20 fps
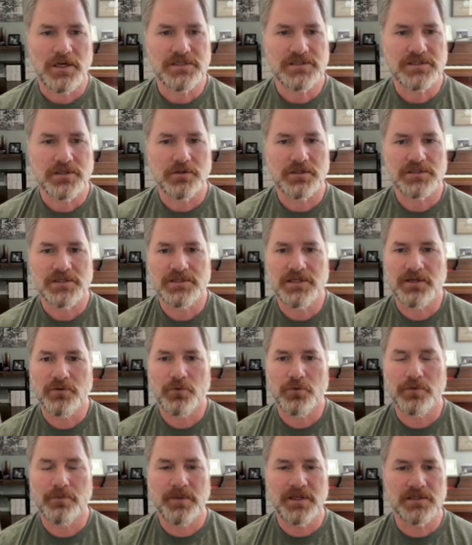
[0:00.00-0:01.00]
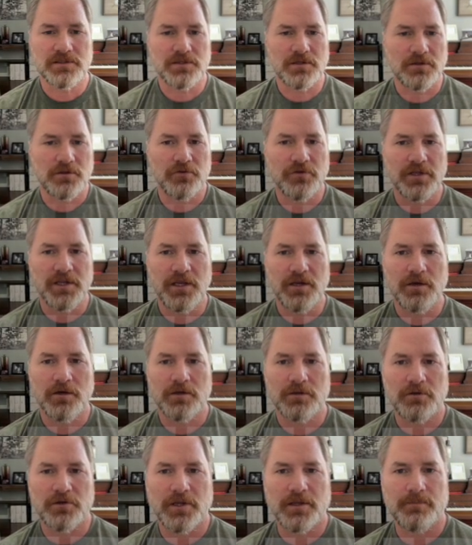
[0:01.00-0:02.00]
so let's stick with men's clothing
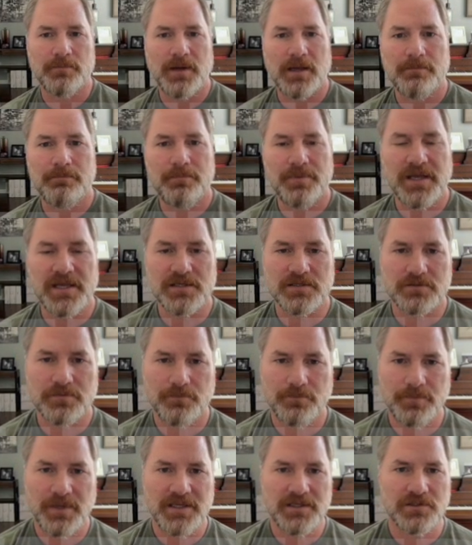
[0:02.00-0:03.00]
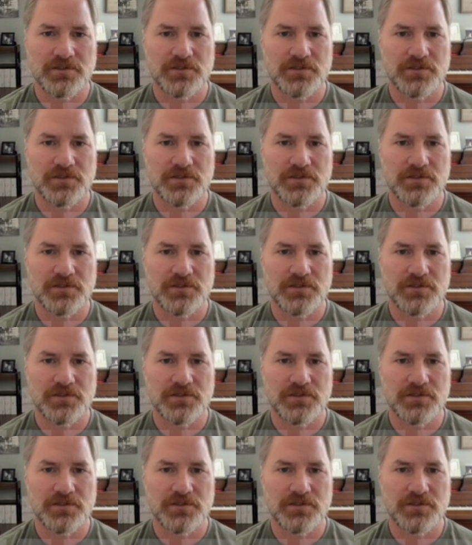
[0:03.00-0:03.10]
here and look at my best men's